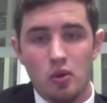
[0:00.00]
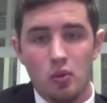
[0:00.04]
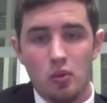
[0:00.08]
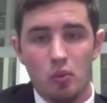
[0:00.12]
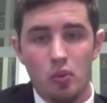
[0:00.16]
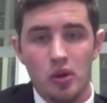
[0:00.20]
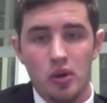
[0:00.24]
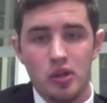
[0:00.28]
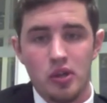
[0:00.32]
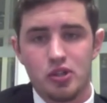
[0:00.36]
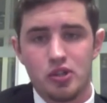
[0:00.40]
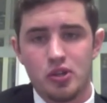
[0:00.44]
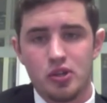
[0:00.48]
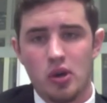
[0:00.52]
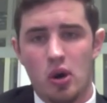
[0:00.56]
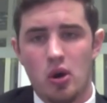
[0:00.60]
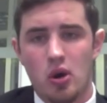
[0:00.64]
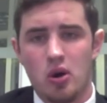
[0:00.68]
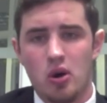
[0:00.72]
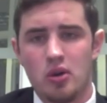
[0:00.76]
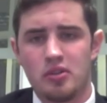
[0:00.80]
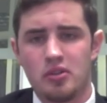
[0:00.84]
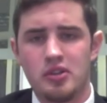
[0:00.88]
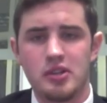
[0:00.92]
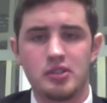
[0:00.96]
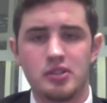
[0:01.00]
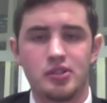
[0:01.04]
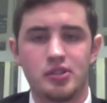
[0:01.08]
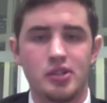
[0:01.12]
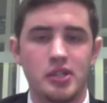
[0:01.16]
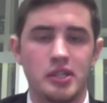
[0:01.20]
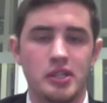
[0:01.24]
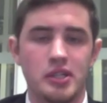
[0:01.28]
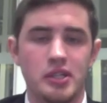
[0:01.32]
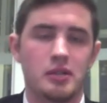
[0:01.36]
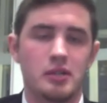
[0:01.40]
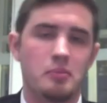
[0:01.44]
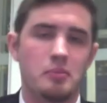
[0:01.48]
which are things
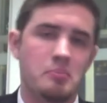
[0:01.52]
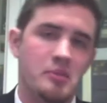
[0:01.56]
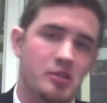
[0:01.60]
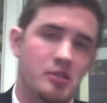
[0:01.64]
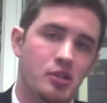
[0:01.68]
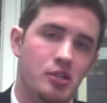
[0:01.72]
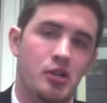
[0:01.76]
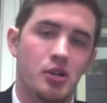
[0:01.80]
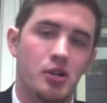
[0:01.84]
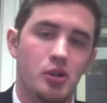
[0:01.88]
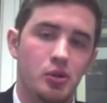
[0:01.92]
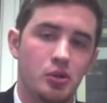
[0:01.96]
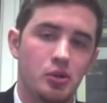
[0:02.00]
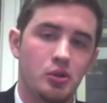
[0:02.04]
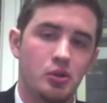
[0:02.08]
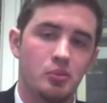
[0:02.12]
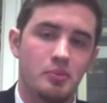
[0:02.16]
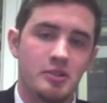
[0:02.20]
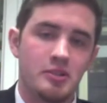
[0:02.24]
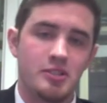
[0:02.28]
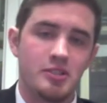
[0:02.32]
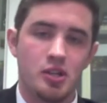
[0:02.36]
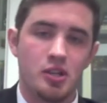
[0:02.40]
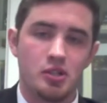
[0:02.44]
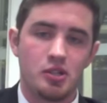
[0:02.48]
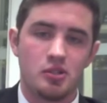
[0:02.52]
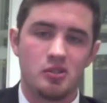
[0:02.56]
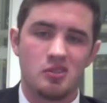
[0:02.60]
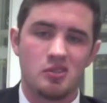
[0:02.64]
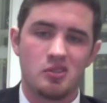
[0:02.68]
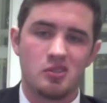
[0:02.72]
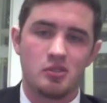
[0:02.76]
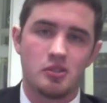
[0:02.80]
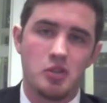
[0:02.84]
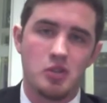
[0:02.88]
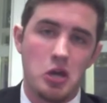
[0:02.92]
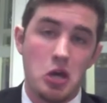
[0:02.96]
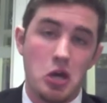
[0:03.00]
like material
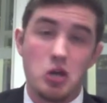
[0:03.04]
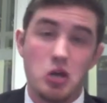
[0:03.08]
possessions,